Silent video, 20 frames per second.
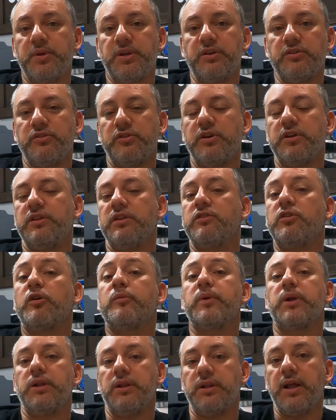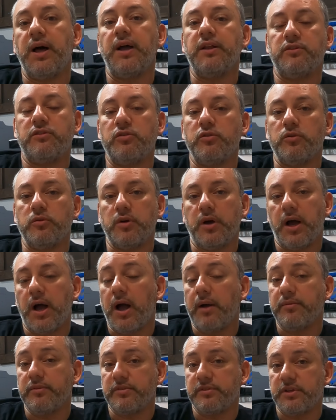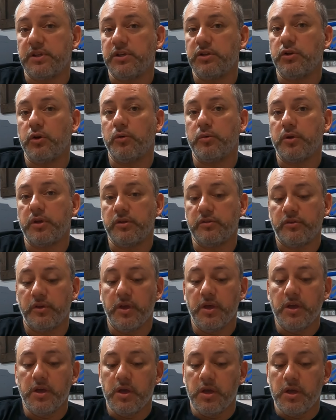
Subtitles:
because you could determine a lot too, obviously, because